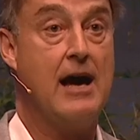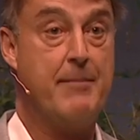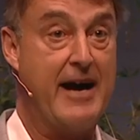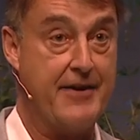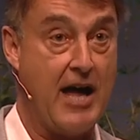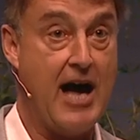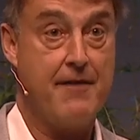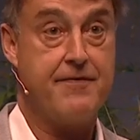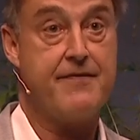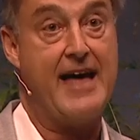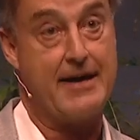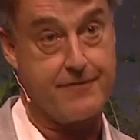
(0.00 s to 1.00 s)
about half
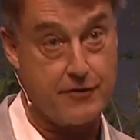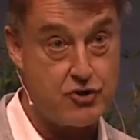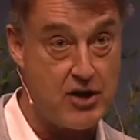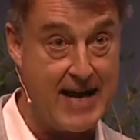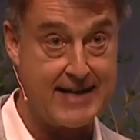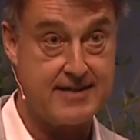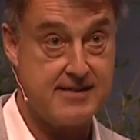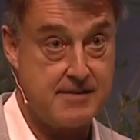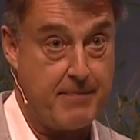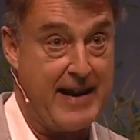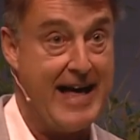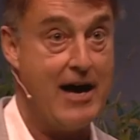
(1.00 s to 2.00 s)
of that for tractors,
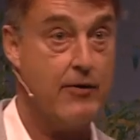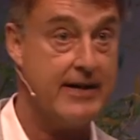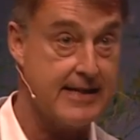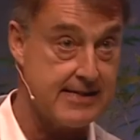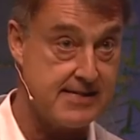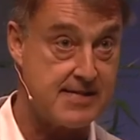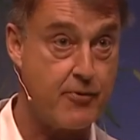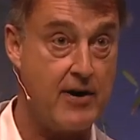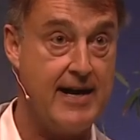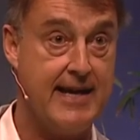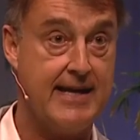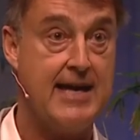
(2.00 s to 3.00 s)
plowing and
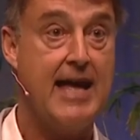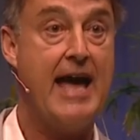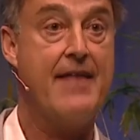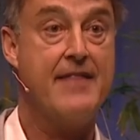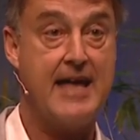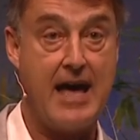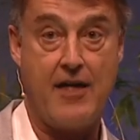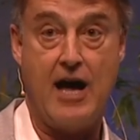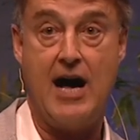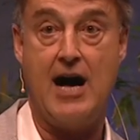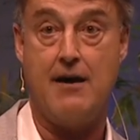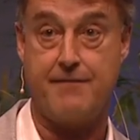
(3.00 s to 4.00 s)
spraying, and the other
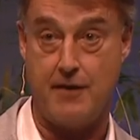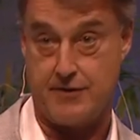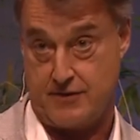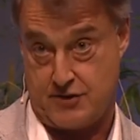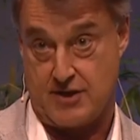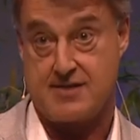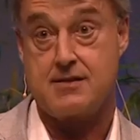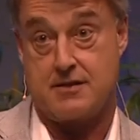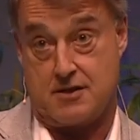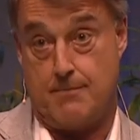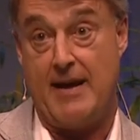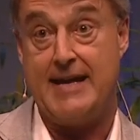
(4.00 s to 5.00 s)
half on
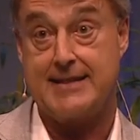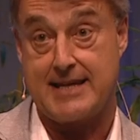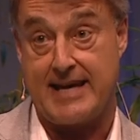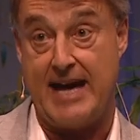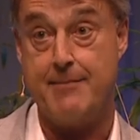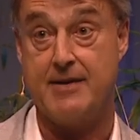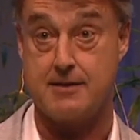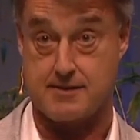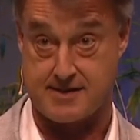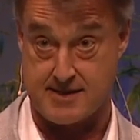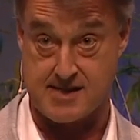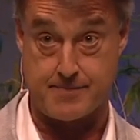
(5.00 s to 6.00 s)
just to make the
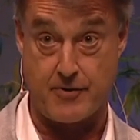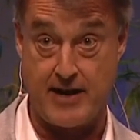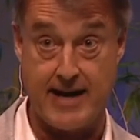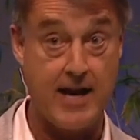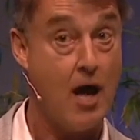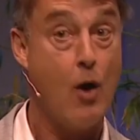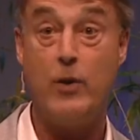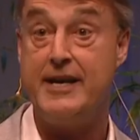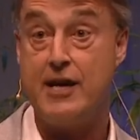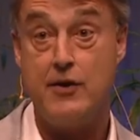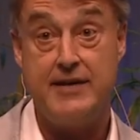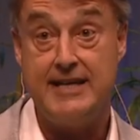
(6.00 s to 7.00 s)
chemicals to spray. We
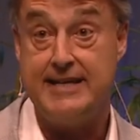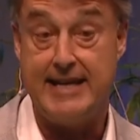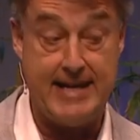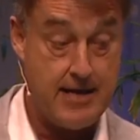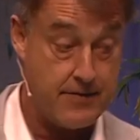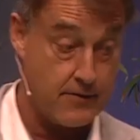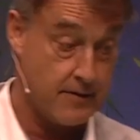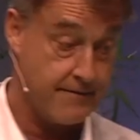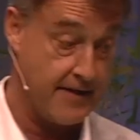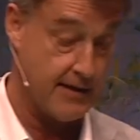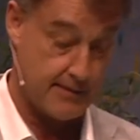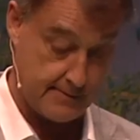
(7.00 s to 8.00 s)
don't need either of
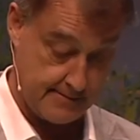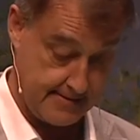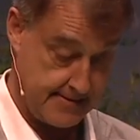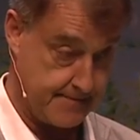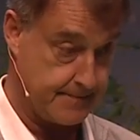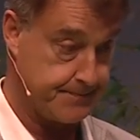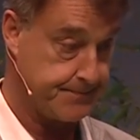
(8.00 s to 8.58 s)
those.